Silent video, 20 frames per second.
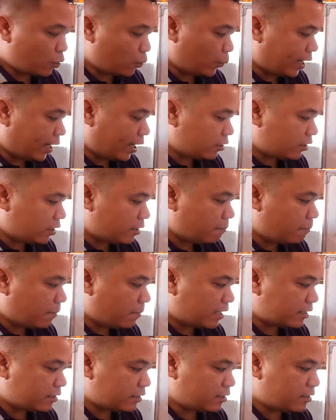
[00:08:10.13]
Without the
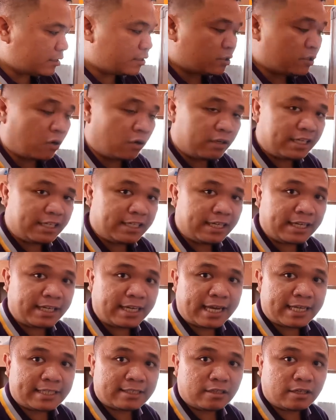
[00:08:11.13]
bottles, only the
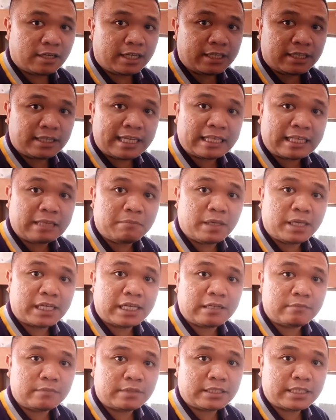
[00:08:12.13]
gasoline, that
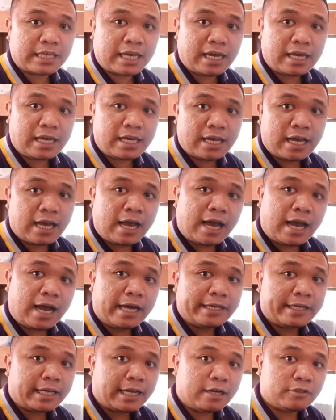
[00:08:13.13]
becomes a
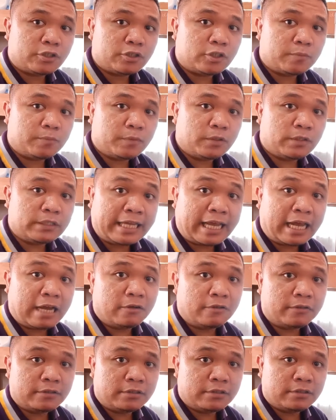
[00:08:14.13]
uncountable
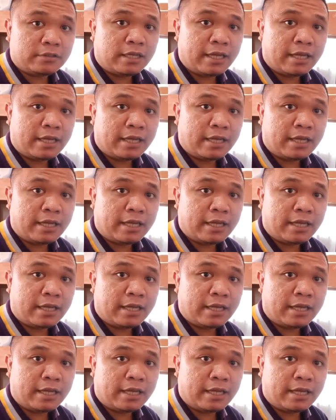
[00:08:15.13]
noun.